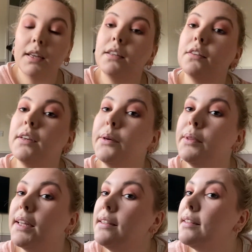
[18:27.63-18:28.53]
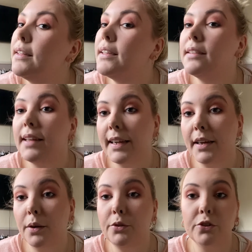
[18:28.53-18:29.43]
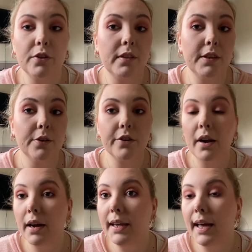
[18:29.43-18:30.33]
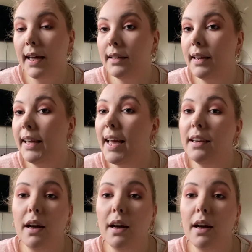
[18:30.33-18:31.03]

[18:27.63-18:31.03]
So now that's the second coat done on the other eye, and again,